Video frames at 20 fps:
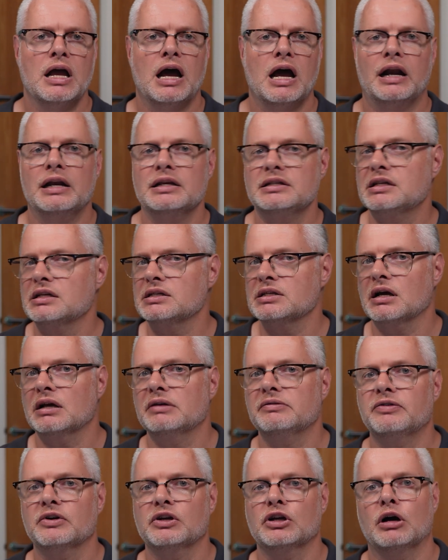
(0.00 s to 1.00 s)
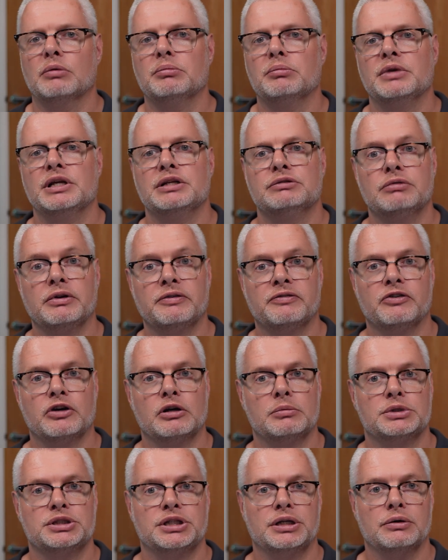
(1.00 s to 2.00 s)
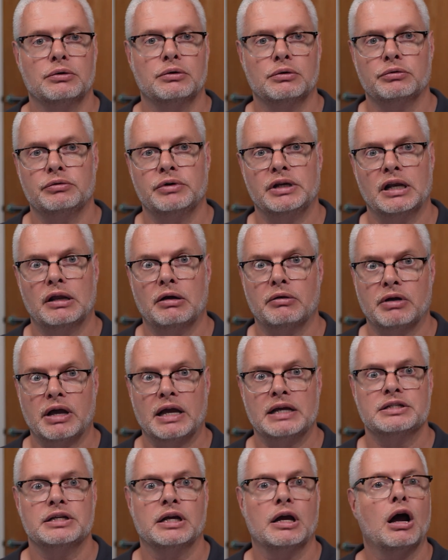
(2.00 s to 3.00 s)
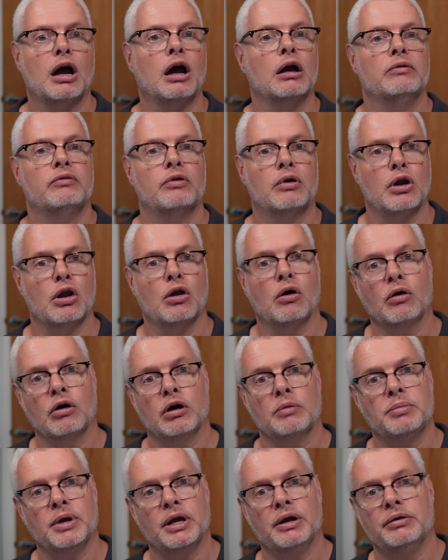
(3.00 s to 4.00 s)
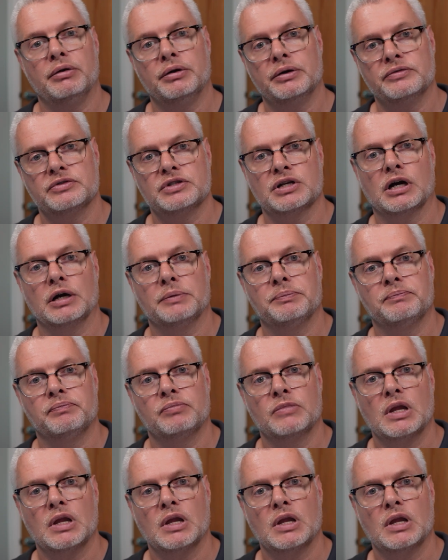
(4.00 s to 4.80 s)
and it's designed for companies refurbishing or relocating over a longer period of time.